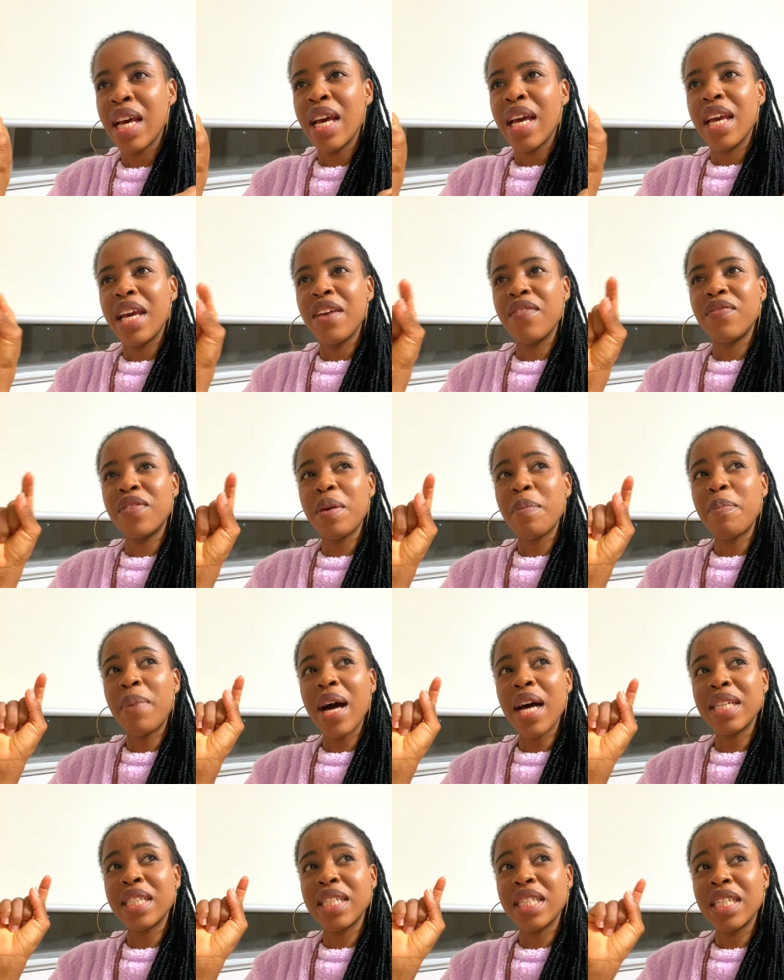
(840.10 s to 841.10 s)
if they
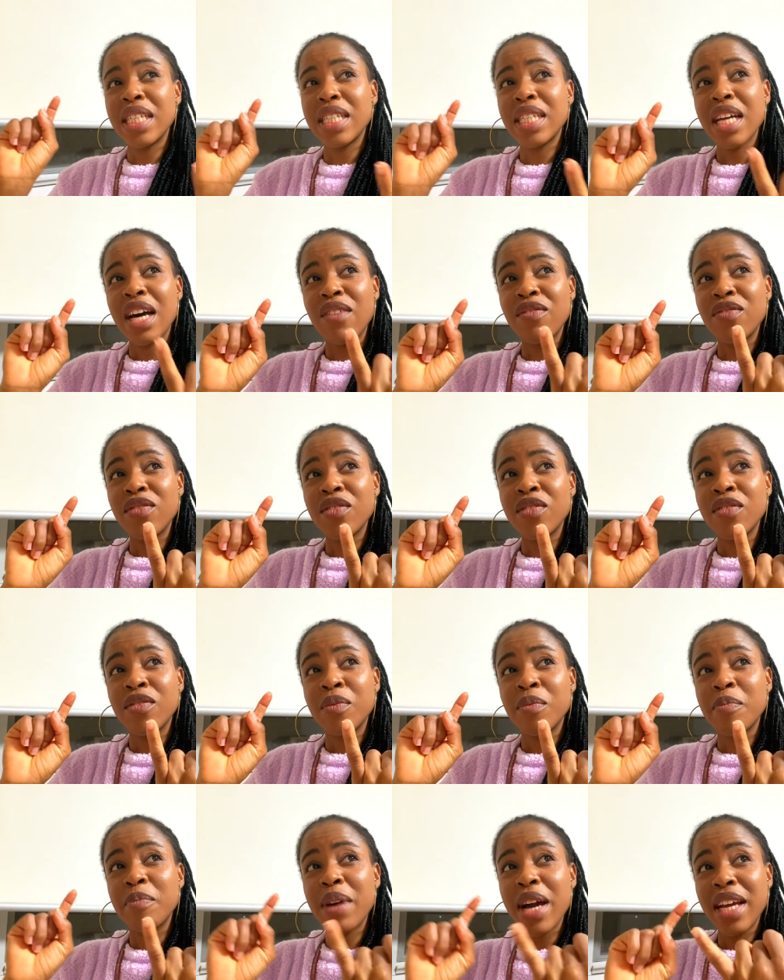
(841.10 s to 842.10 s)
pass the interview
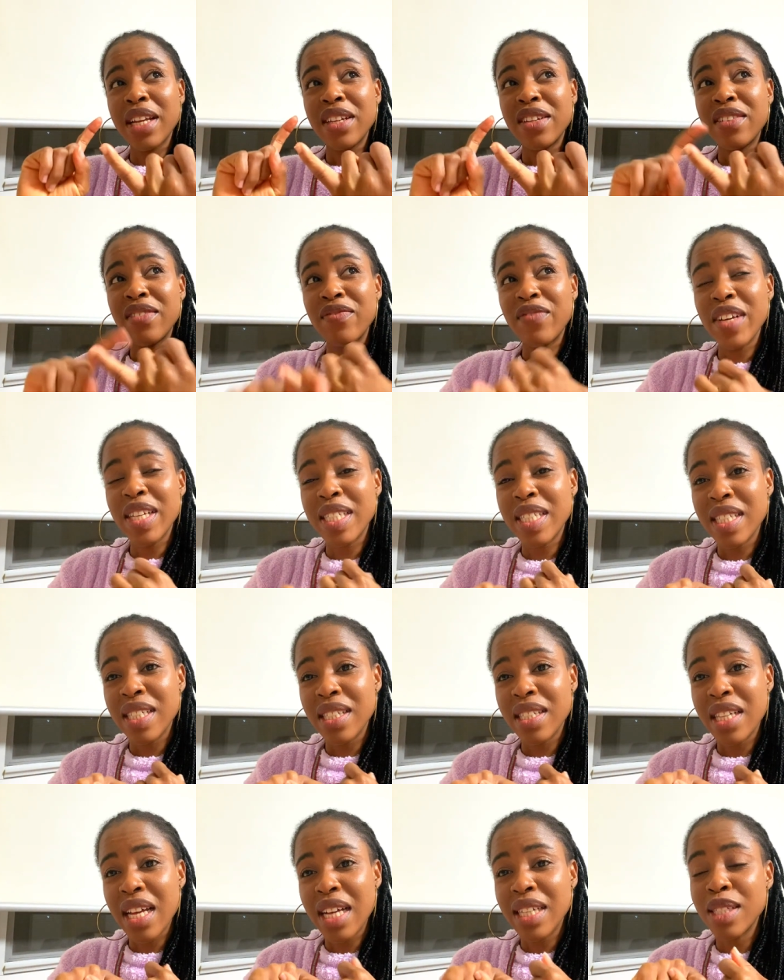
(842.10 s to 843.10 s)
by the university,
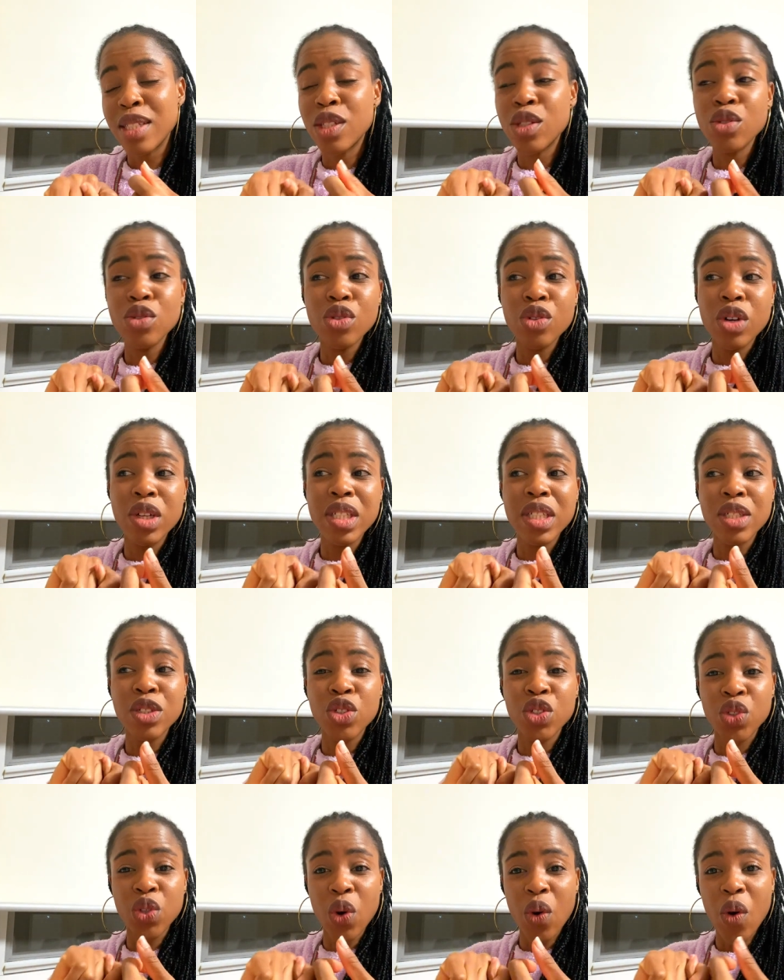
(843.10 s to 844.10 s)
they are still not
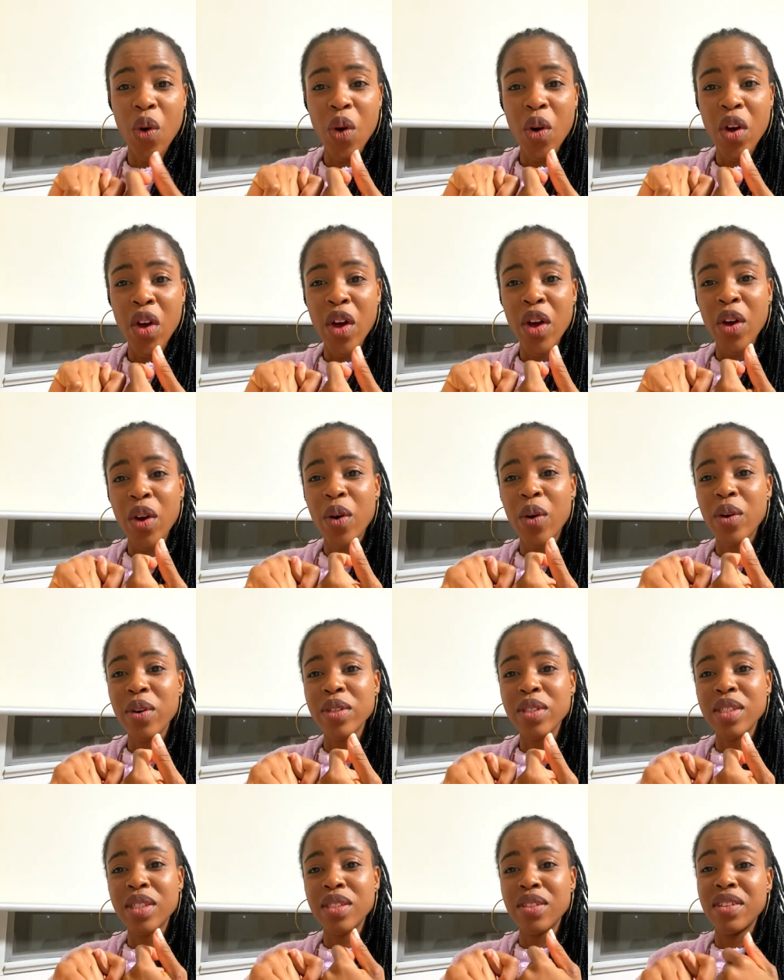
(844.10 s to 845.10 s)
sure,
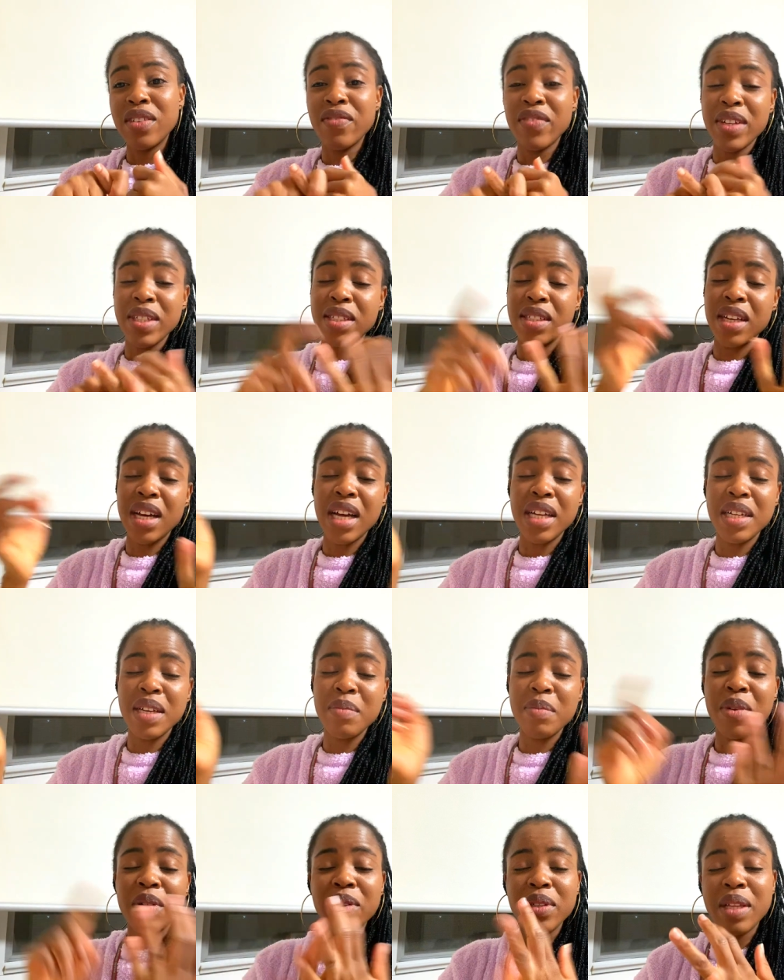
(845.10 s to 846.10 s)
because the university can
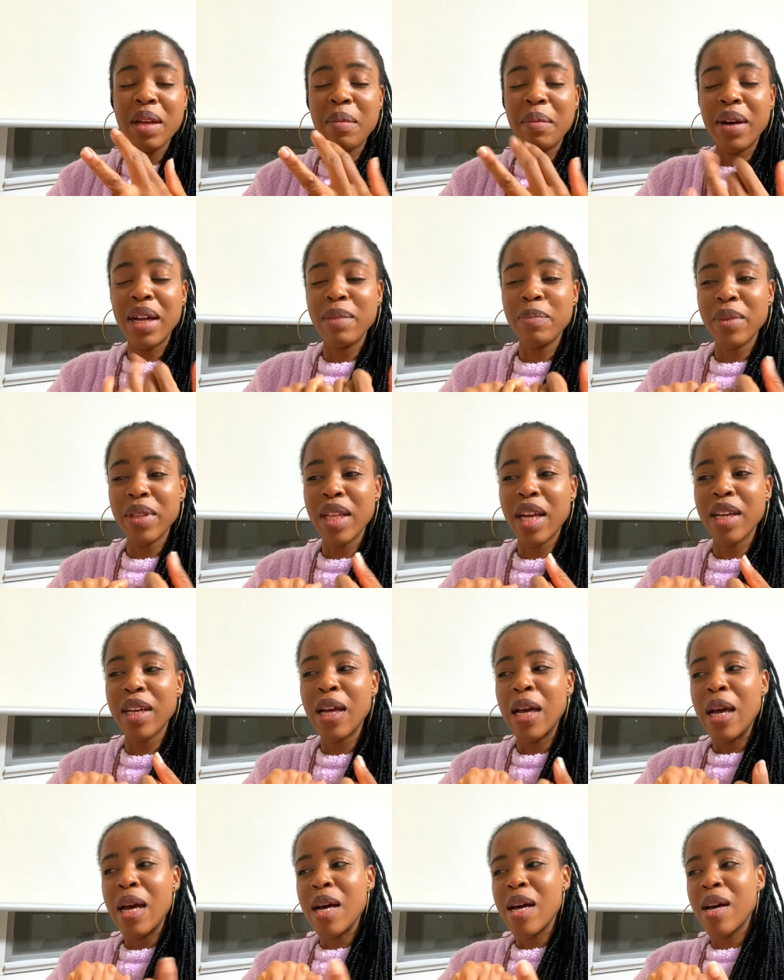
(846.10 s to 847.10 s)
email them and be like,
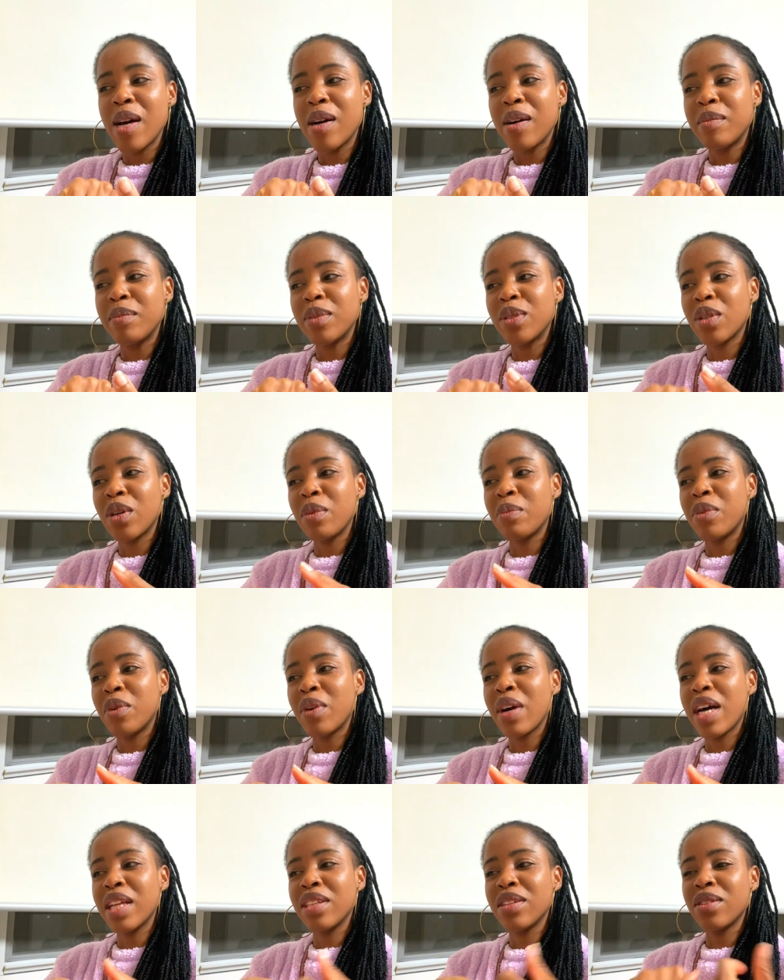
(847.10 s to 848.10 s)
sorry, but we
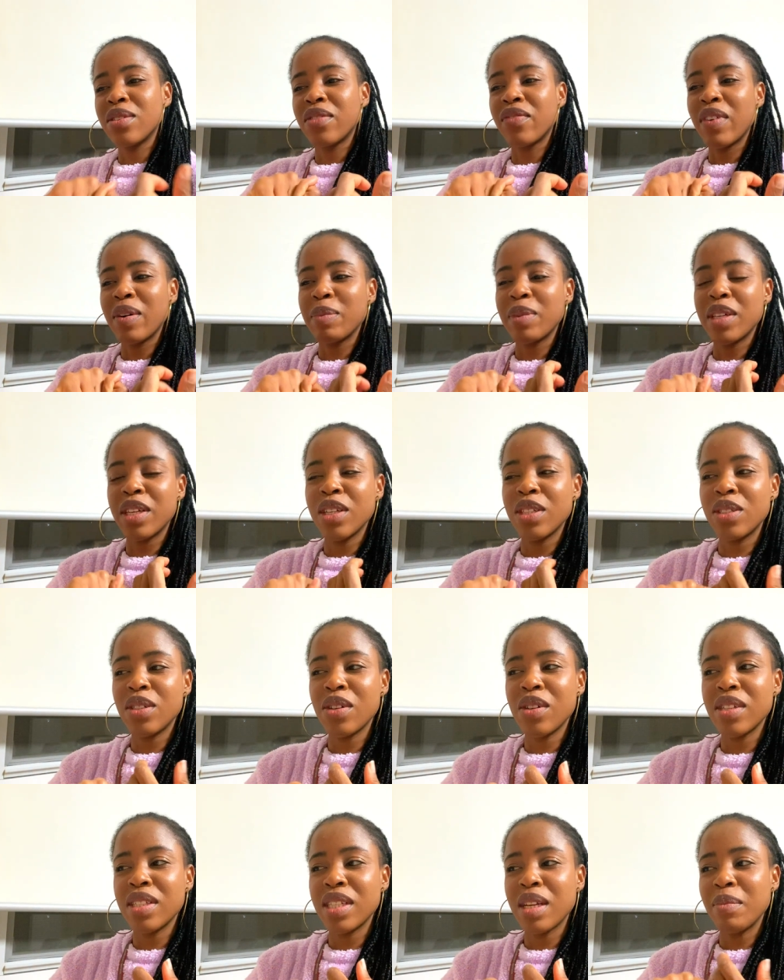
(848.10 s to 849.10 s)
had a lot of
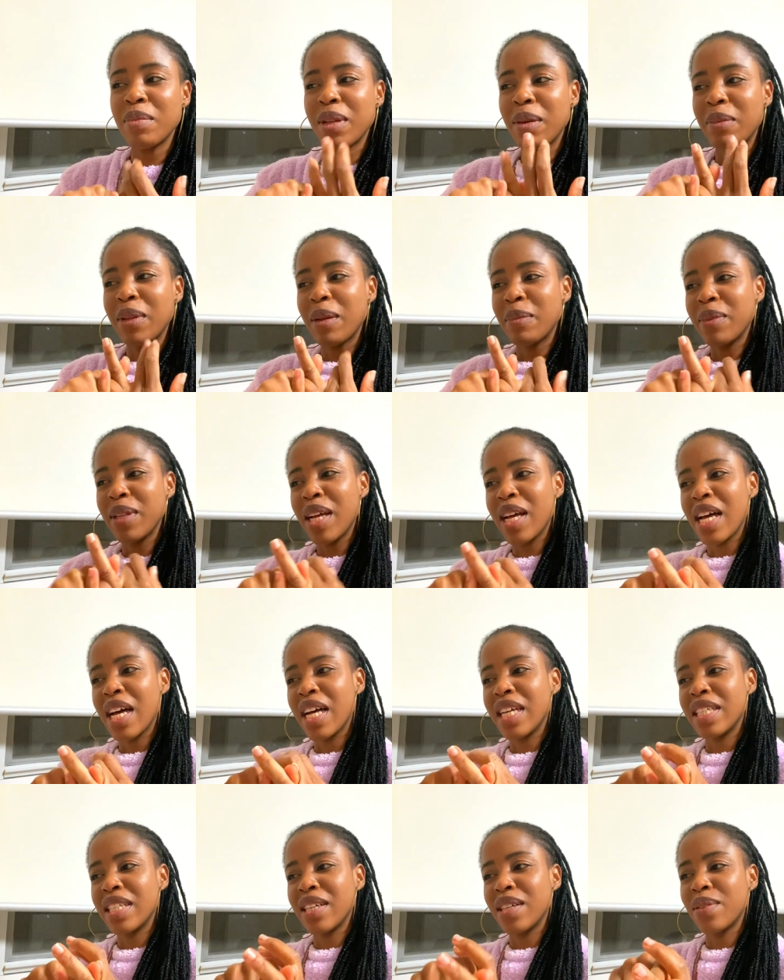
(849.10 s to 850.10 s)
applications and blah blah blah,
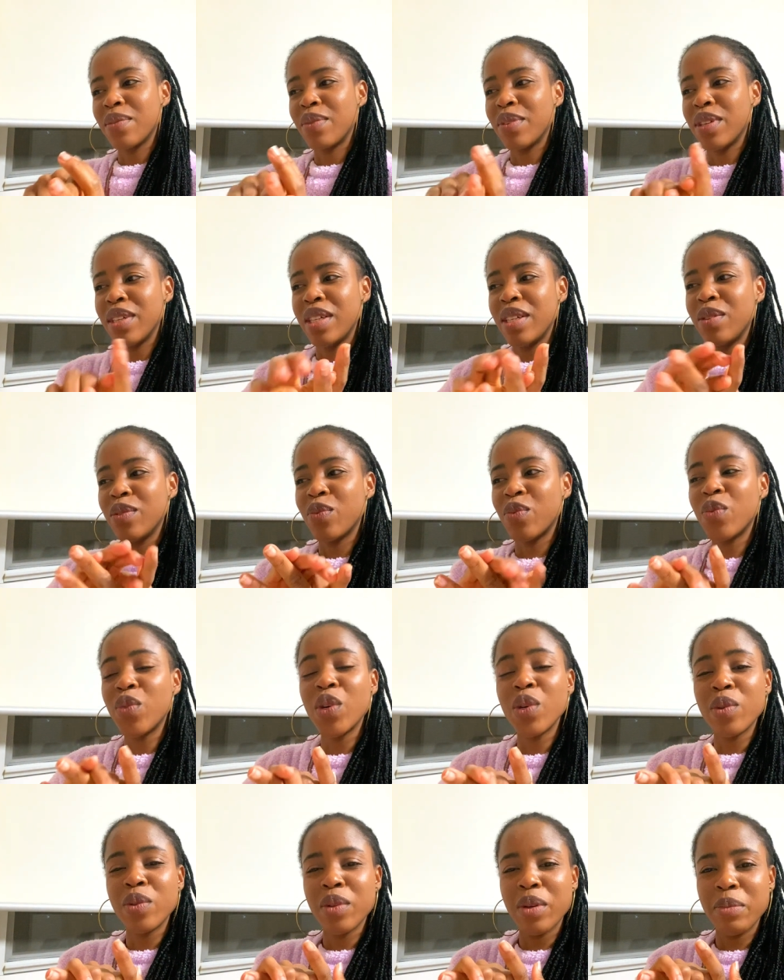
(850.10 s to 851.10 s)
and then we
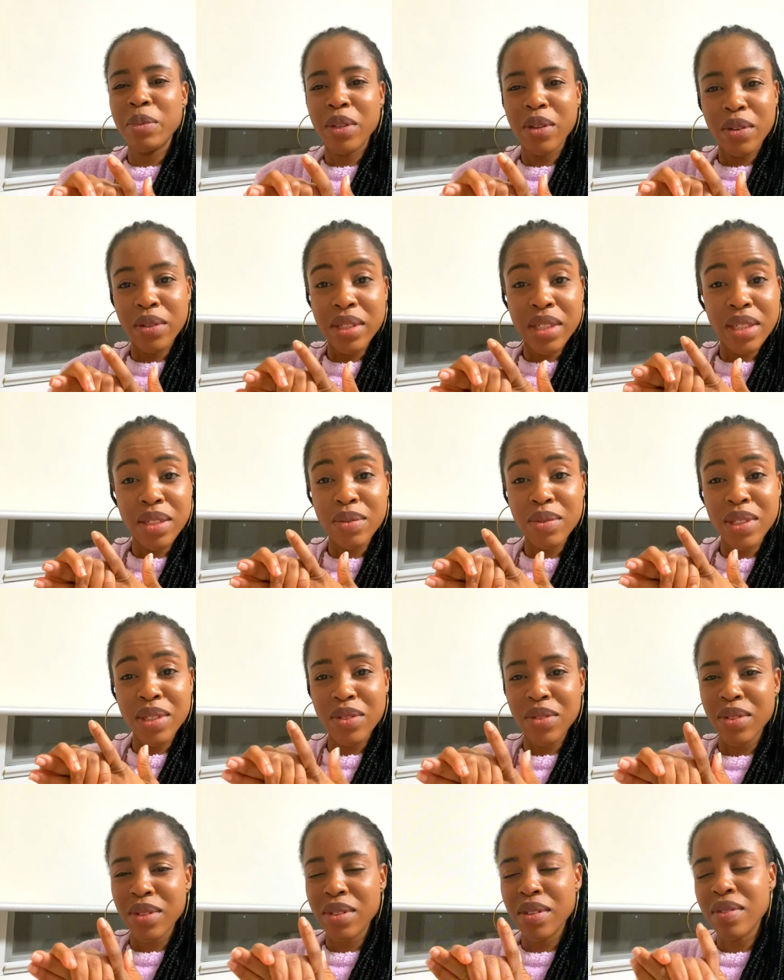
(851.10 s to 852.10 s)
will not be considering
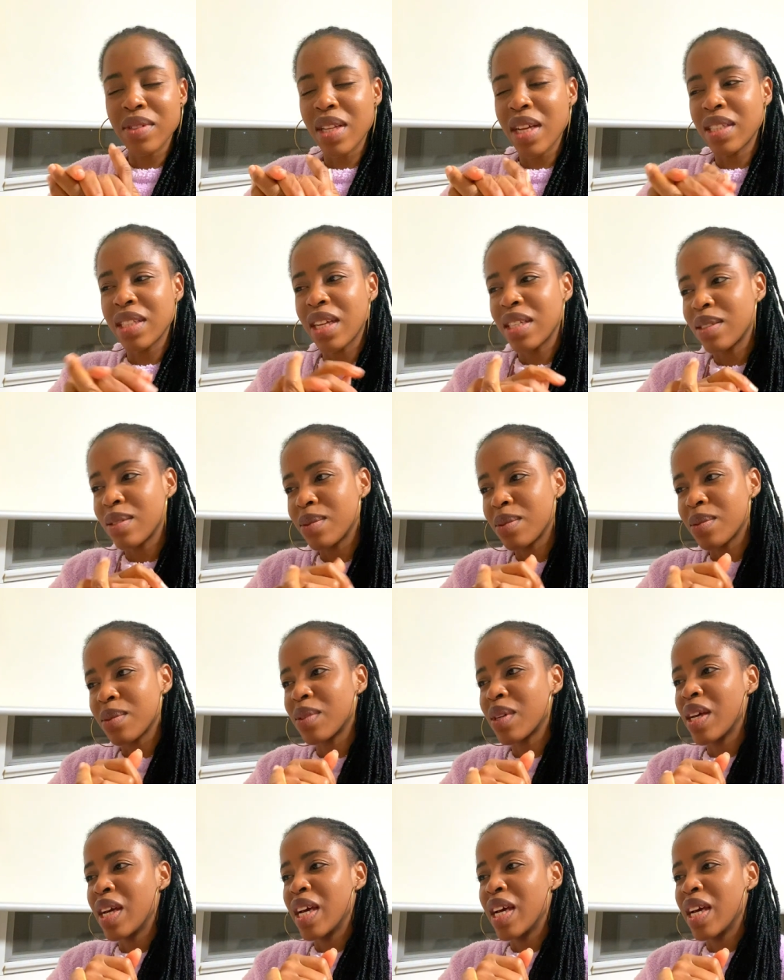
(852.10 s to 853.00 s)
your stuff like that. So